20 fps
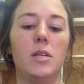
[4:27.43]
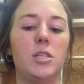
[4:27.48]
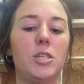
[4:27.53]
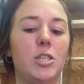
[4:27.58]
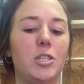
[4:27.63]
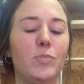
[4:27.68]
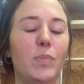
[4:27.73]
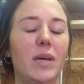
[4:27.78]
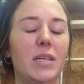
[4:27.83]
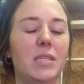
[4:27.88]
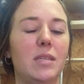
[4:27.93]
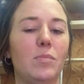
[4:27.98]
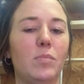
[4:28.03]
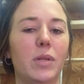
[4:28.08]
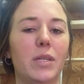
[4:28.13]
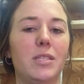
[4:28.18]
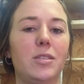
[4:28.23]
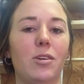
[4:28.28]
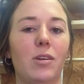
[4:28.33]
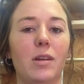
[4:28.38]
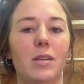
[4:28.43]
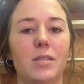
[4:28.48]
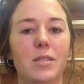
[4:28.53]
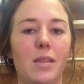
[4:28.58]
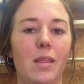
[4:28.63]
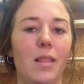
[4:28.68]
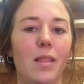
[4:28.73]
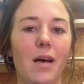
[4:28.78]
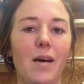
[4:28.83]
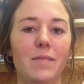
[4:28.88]
just by simply turning to
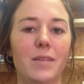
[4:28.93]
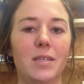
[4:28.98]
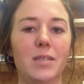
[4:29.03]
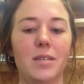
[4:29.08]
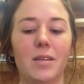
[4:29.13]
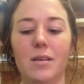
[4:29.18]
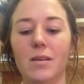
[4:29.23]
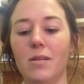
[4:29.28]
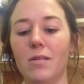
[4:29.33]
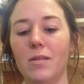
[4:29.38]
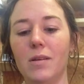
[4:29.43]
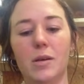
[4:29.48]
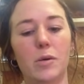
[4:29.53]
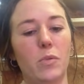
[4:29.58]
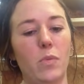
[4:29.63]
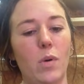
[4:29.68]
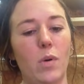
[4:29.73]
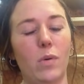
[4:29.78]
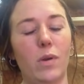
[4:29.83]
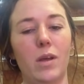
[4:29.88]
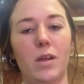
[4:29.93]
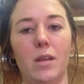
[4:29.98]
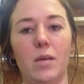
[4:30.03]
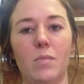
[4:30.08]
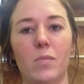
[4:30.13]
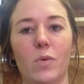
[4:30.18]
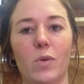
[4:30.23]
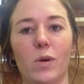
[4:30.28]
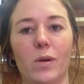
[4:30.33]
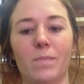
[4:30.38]
the left until it won't
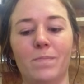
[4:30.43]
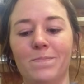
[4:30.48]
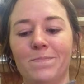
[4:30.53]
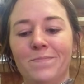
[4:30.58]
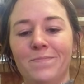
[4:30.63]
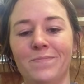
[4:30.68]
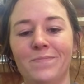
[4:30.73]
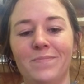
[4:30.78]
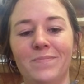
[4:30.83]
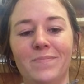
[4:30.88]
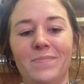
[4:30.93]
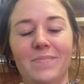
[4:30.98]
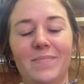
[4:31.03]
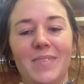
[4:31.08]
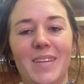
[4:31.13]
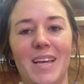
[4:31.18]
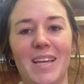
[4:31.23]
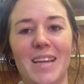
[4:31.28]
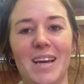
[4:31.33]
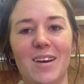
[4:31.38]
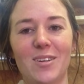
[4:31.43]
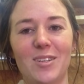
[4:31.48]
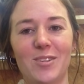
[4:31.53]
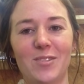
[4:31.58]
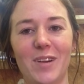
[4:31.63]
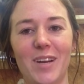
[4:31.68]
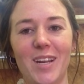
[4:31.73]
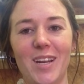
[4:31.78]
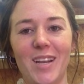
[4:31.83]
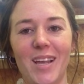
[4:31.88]
anymore. And now you're
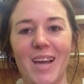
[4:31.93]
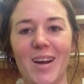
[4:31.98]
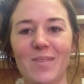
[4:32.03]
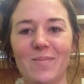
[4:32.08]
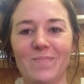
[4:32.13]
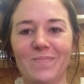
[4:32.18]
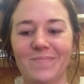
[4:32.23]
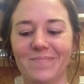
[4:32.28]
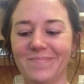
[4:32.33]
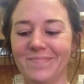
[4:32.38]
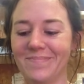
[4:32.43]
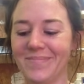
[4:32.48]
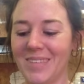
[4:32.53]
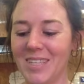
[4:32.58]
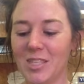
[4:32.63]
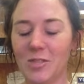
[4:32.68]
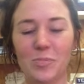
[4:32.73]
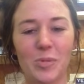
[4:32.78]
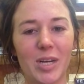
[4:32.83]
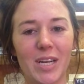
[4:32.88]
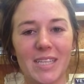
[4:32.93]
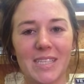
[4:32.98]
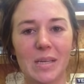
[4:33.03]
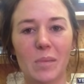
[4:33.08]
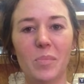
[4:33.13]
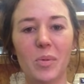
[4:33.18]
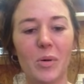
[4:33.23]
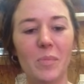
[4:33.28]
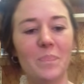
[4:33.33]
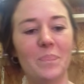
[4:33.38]
ready to go. It's pretty
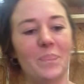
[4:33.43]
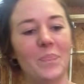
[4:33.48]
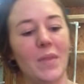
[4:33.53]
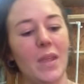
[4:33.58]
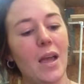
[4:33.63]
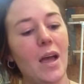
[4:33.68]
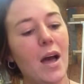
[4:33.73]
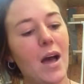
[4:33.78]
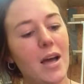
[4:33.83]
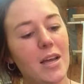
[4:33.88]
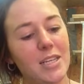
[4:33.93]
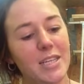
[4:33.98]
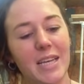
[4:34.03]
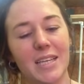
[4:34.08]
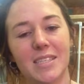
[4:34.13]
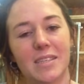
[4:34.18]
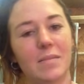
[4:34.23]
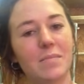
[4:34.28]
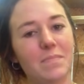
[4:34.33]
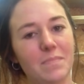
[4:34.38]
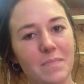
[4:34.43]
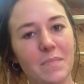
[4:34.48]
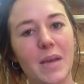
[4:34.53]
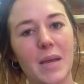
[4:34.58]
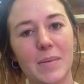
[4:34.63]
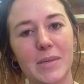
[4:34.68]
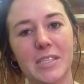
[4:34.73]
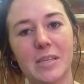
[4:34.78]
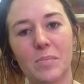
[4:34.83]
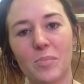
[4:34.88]
simple. It takes
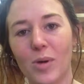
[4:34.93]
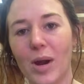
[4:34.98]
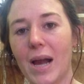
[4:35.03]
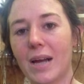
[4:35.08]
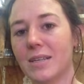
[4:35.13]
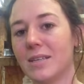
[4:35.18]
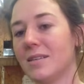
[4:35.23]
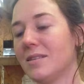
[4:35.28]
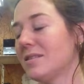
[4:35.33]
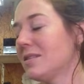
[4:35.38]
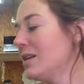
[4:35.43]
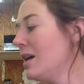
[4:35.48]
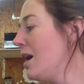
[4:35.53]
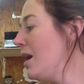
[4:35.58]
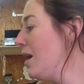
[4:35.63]
maybe some practice.